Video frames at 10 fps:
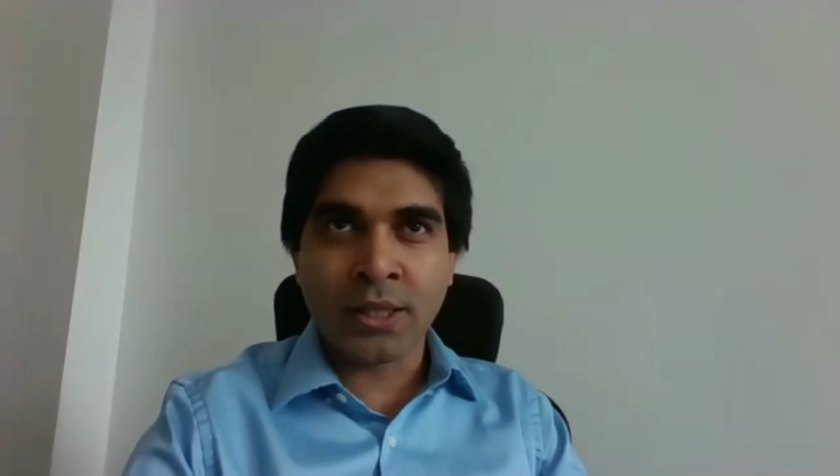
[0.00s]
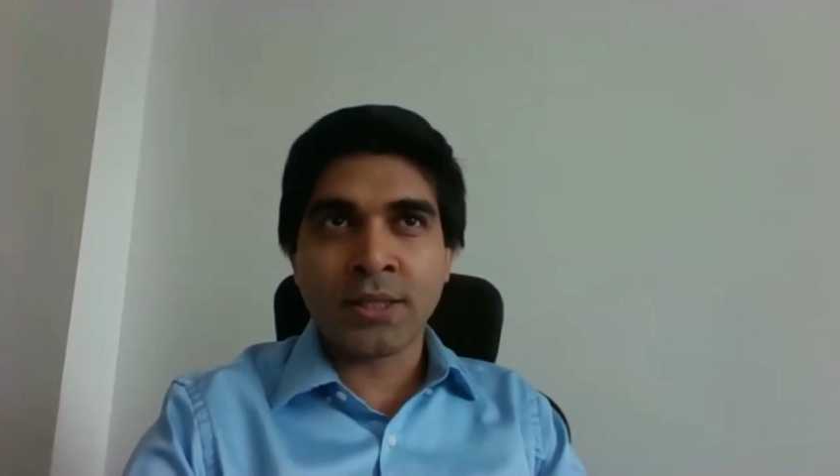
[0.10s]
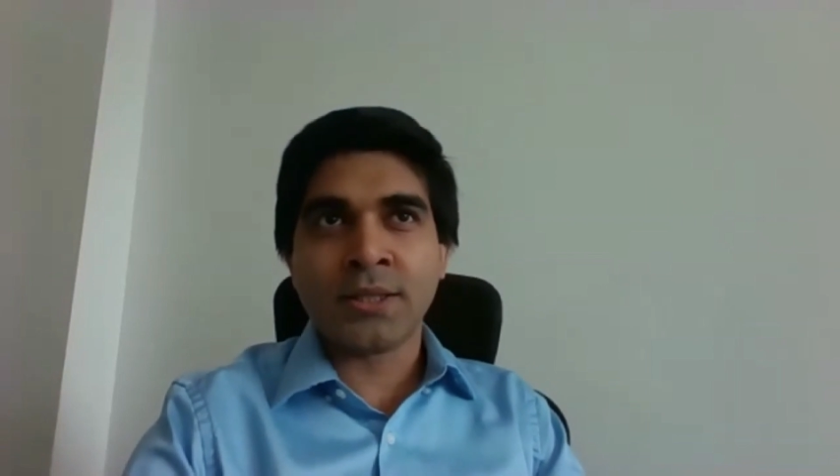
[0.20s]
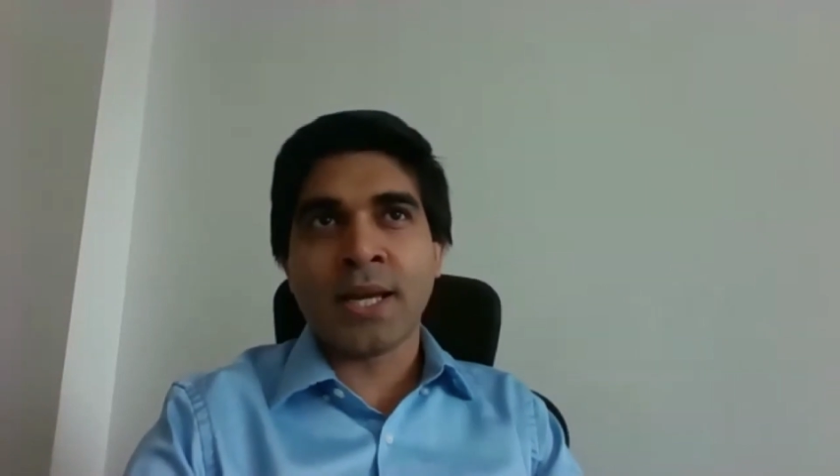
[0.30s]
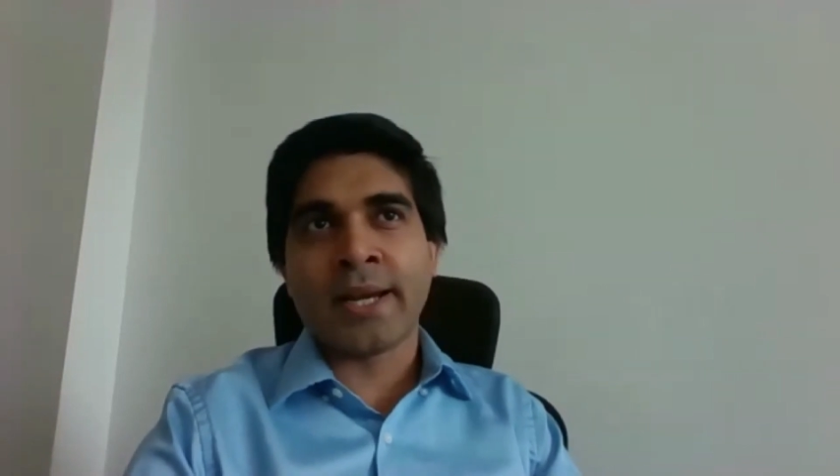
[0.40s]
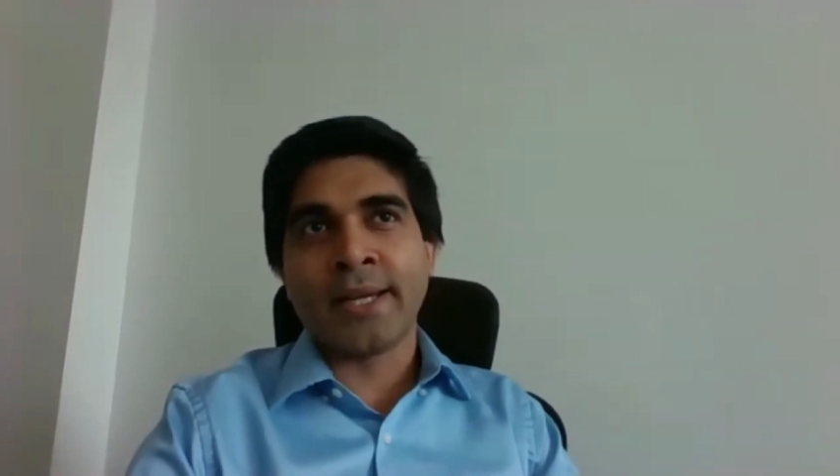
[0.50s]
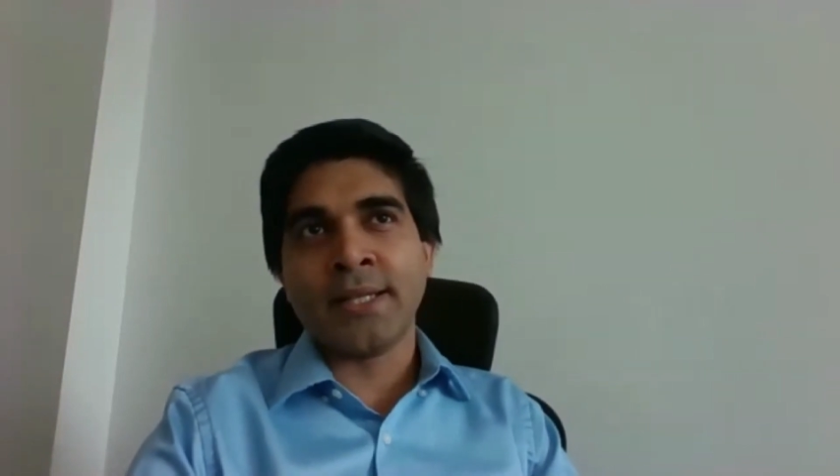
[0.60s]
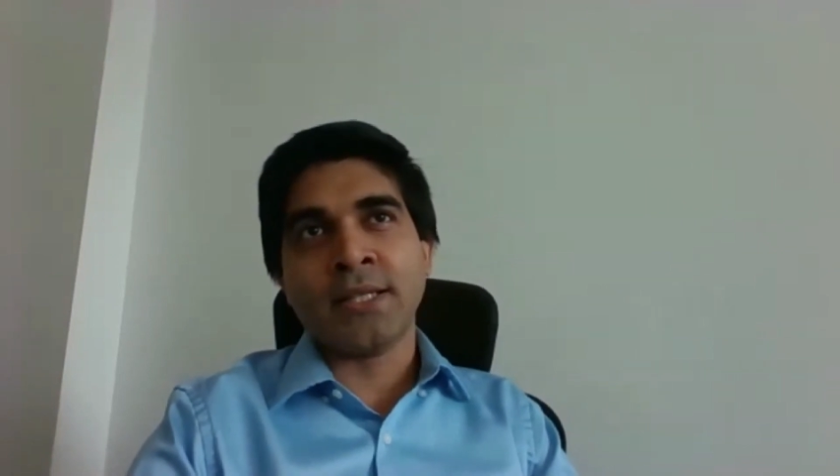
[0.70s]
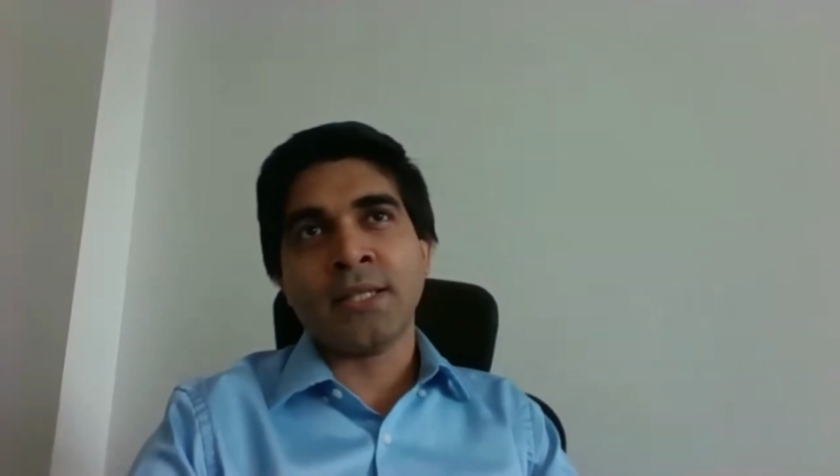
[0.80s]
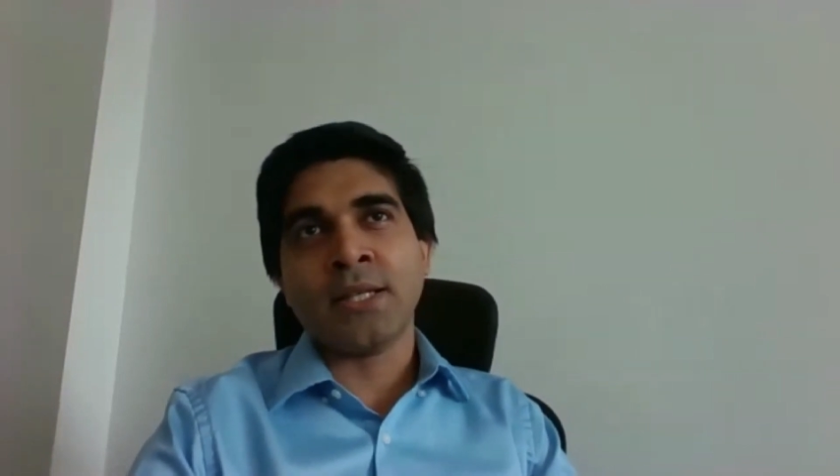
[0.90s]

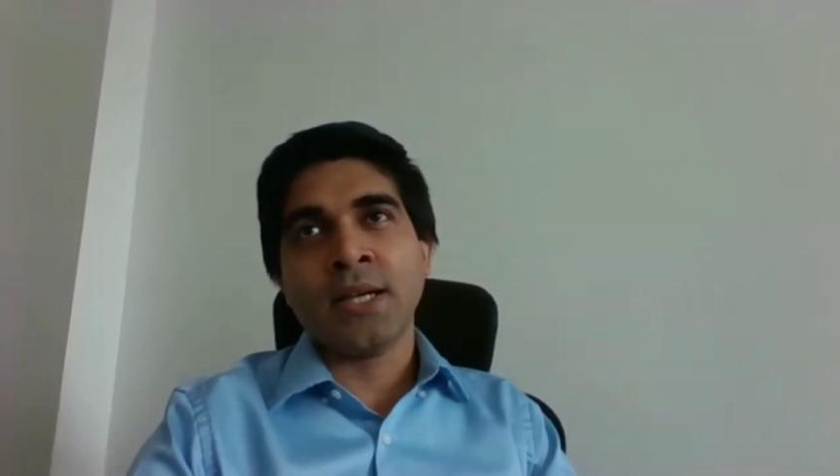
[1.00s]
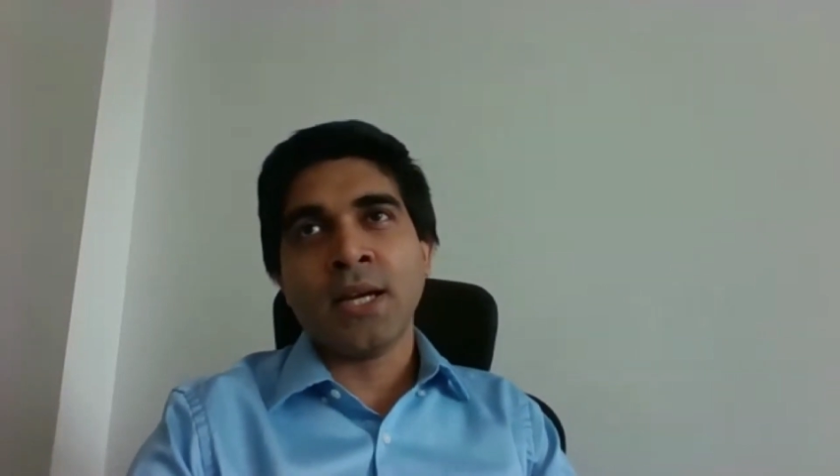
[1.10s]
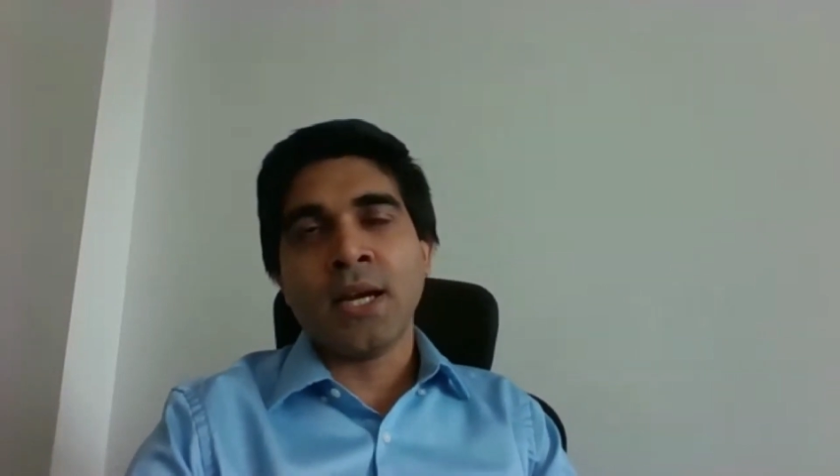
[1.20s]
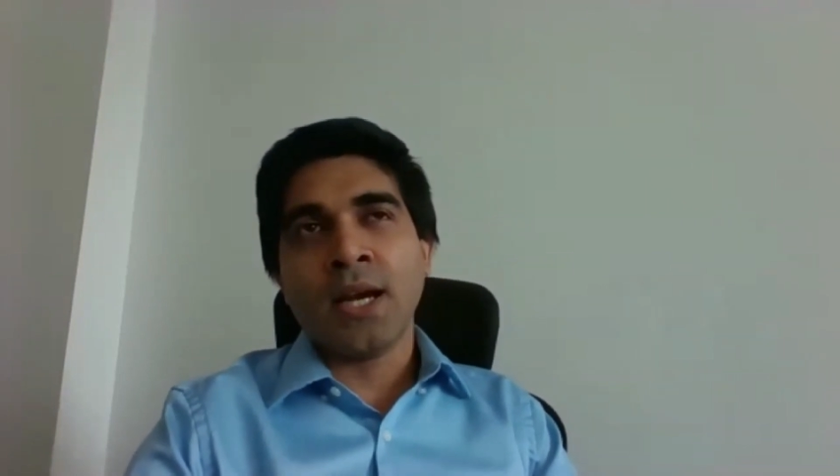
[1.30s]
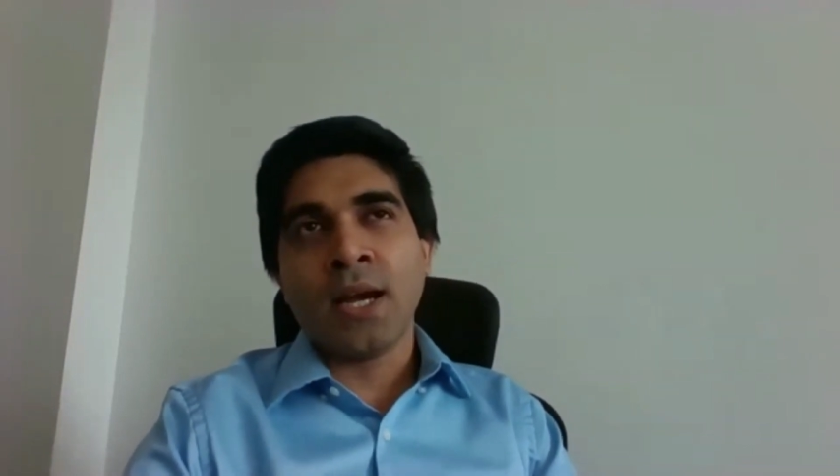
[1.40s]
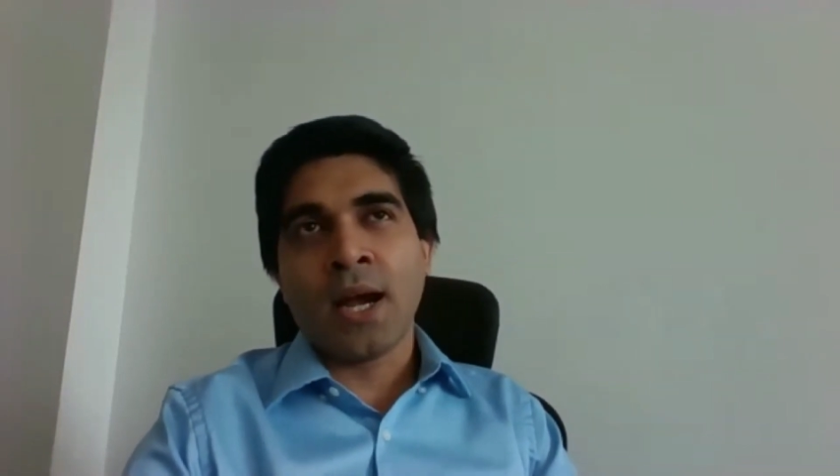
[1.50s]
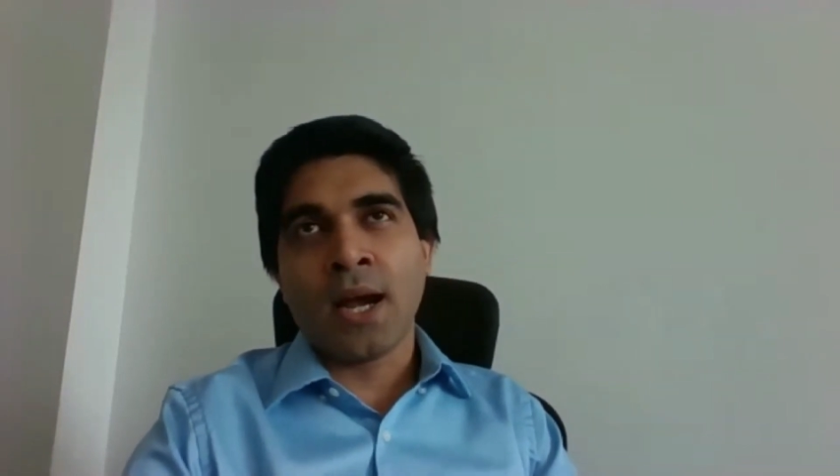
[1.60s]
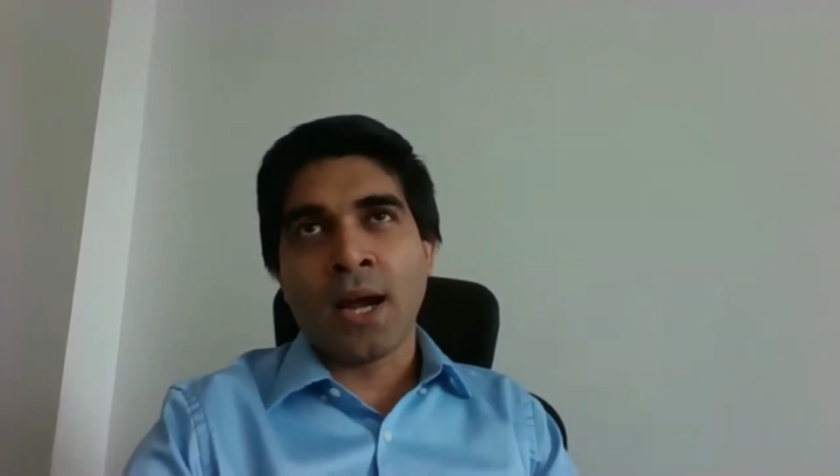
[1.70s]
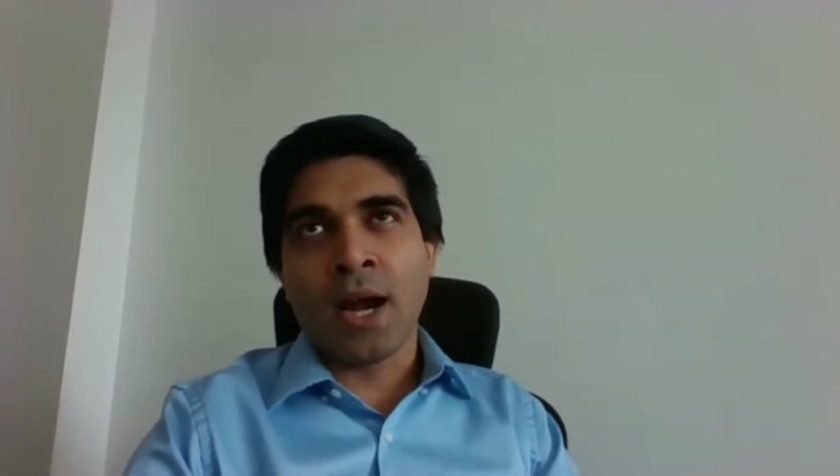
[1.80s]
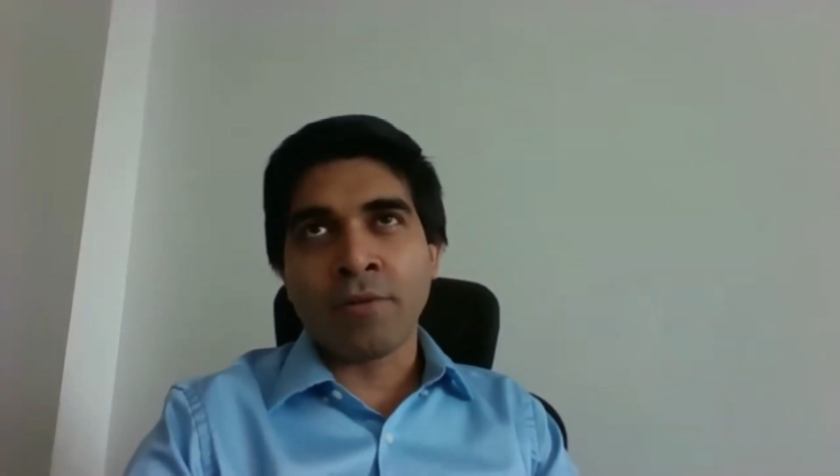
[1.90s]
Second, how